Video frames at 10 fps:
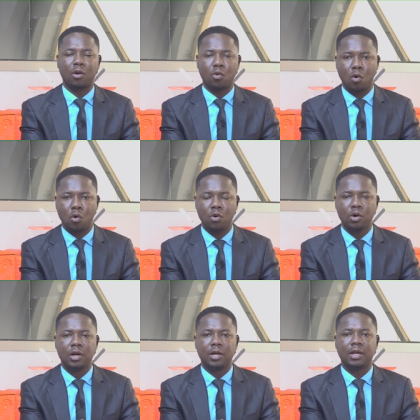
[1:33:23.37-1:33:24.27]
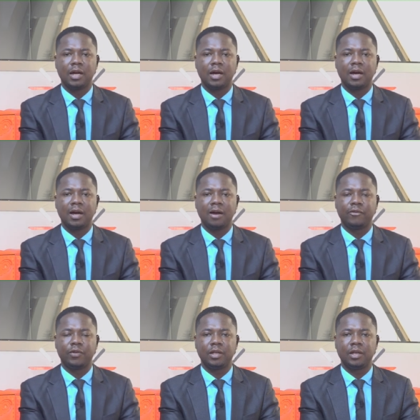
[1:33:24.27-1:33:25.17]
alcohol, na
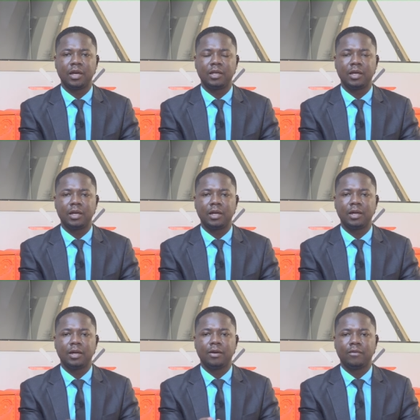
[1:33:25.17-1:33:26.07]
afi a year.